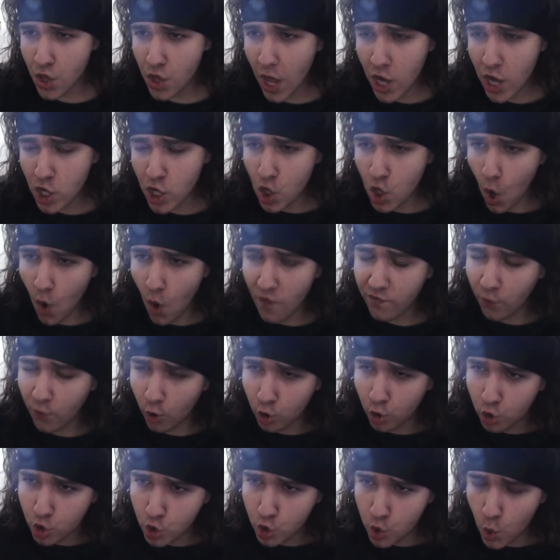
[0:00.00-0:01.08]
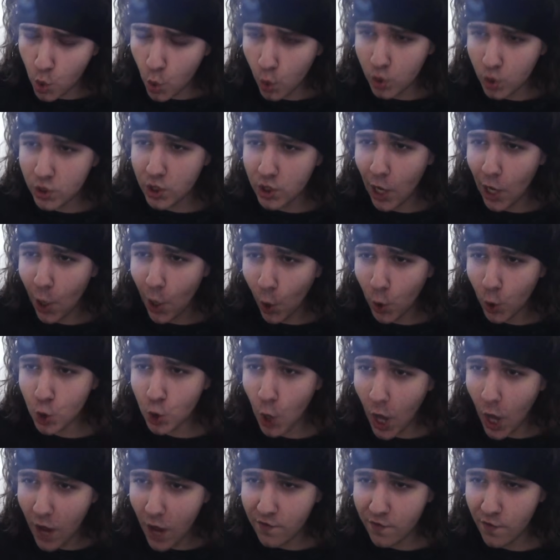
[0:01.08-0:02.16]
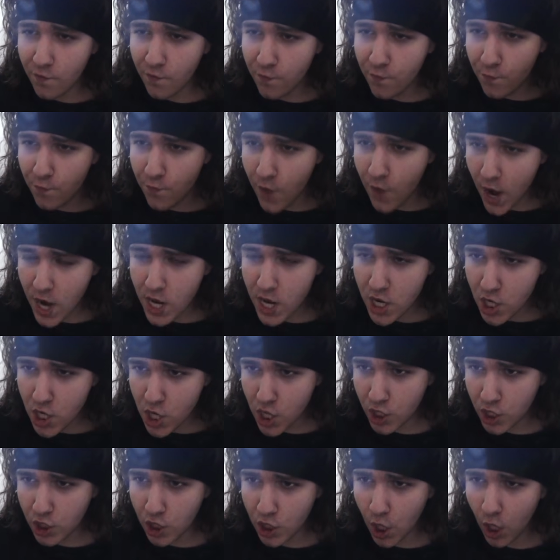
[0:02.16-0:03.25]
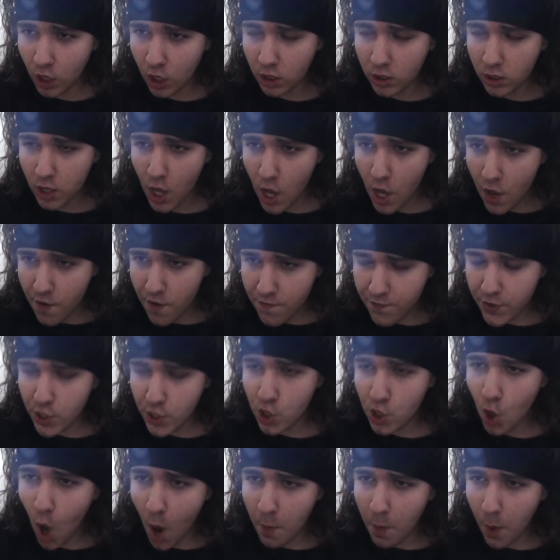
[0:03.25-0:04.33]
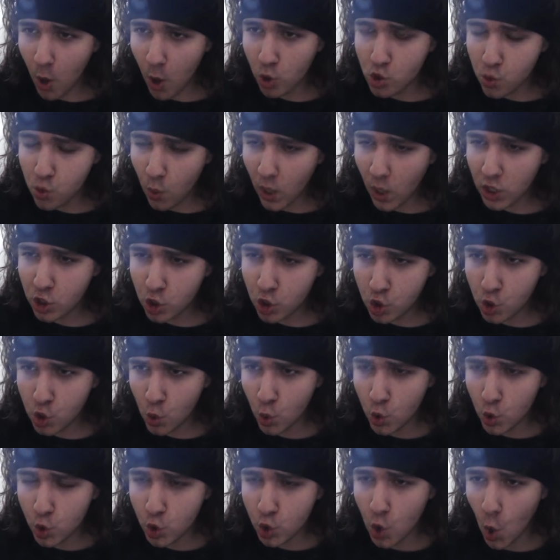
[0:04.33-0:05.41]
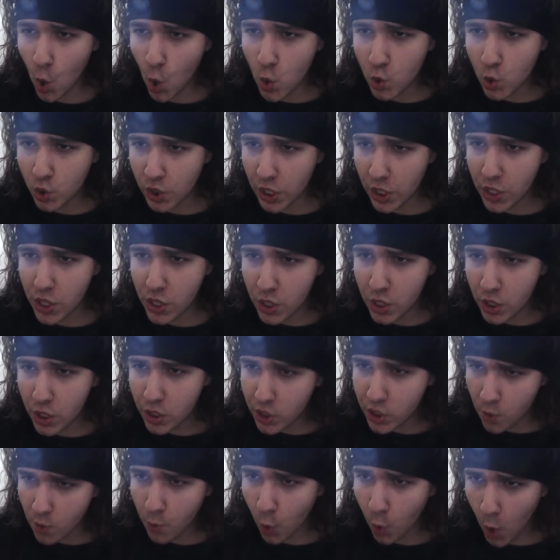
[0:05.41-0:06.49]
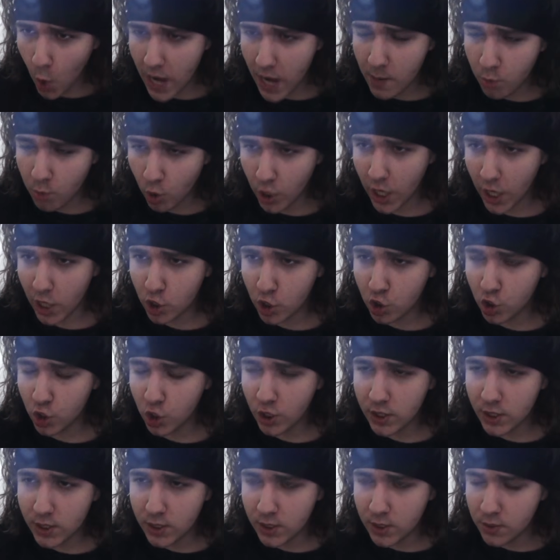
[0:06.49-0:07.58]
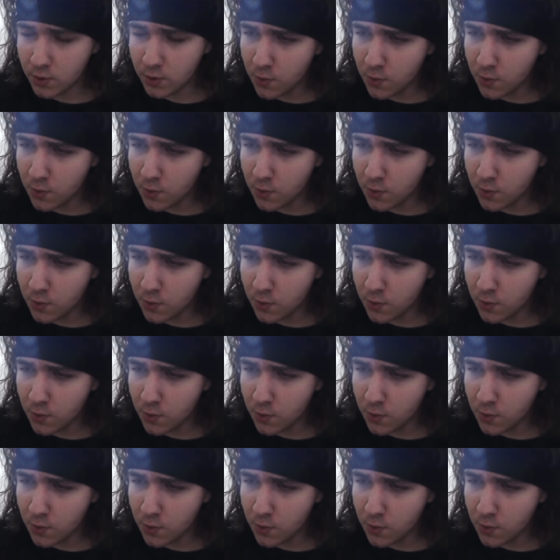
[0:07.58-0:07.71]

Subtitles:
Then go for tools. I also have a very detailed video about what tools goes in AAA productions,